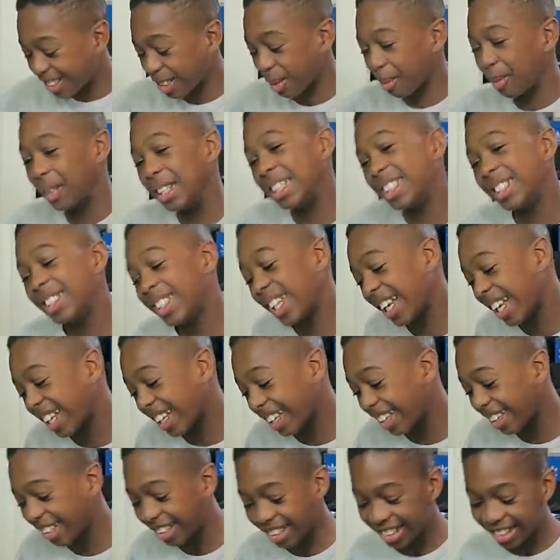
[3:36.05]
It's gonna be
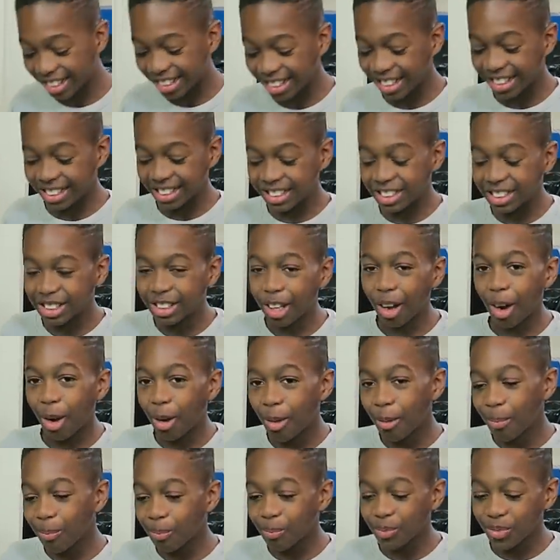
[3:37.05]
sick.
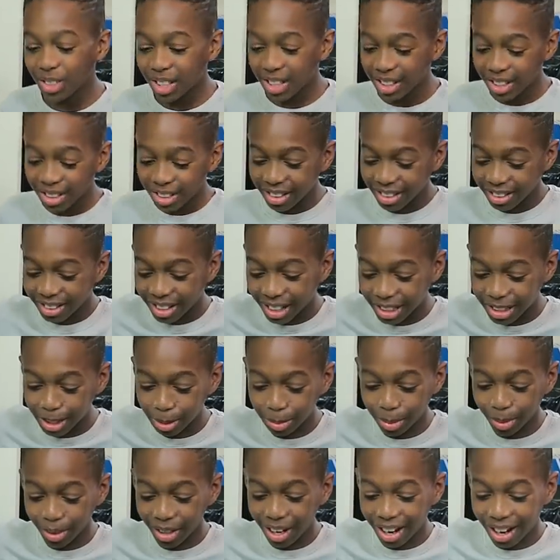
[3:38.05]
So get
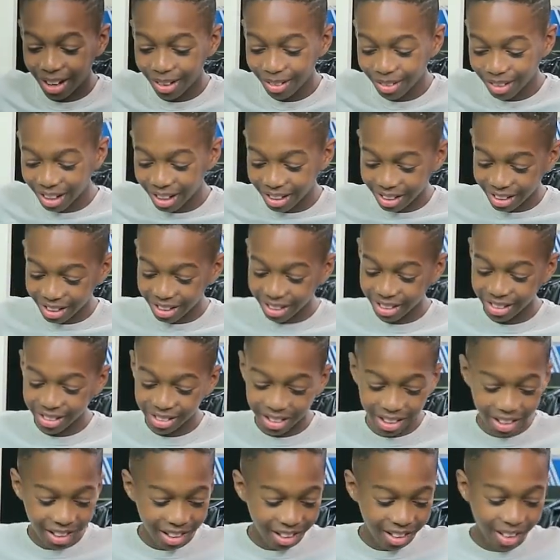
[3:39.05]
your boy out, and
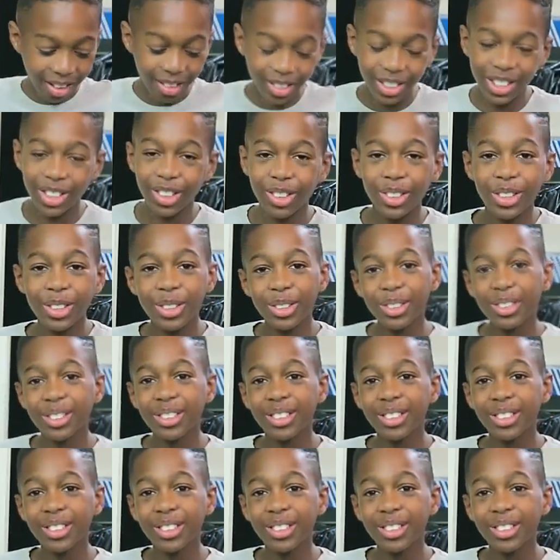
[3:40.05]
then yeah, I'll show you.